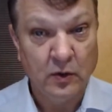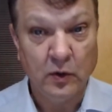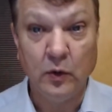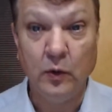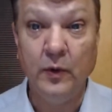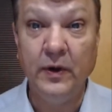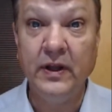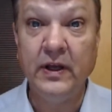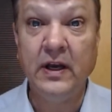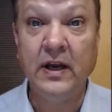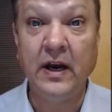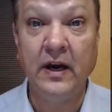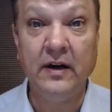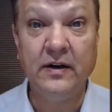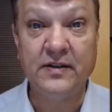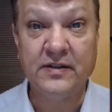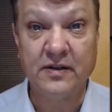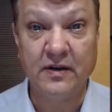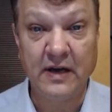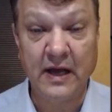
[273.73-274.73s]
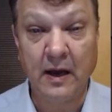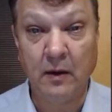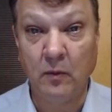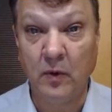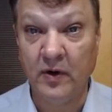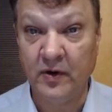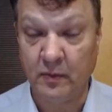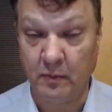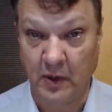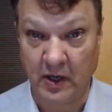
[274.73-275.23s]
Who really cares? They're not
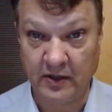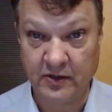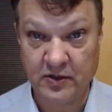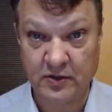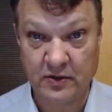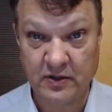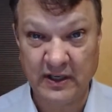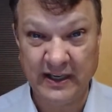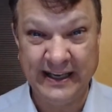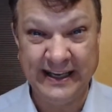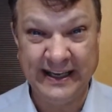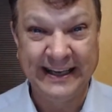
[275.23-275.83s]
worth much.